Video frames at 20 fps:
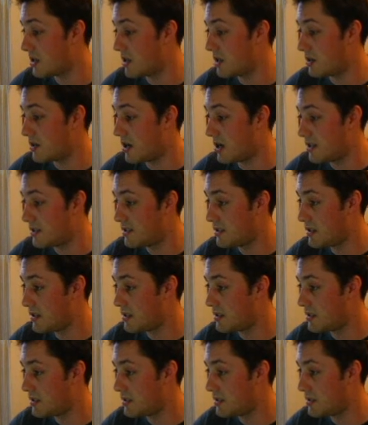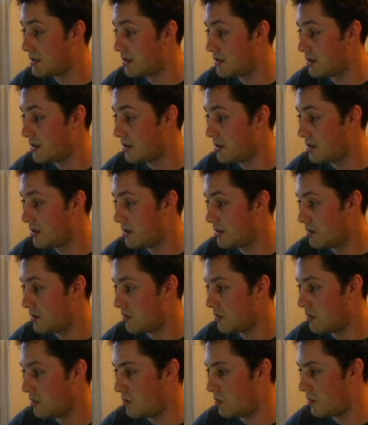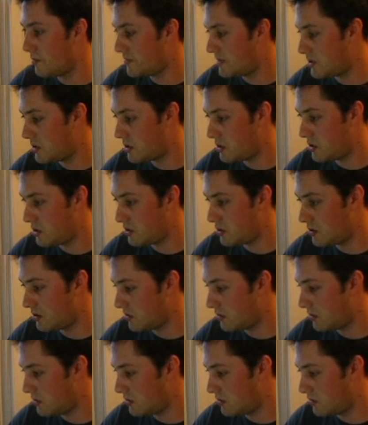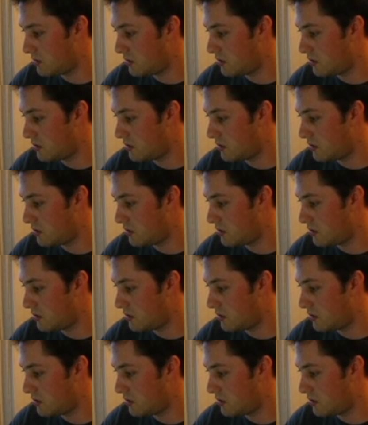I'm just going to toss this... Whoops.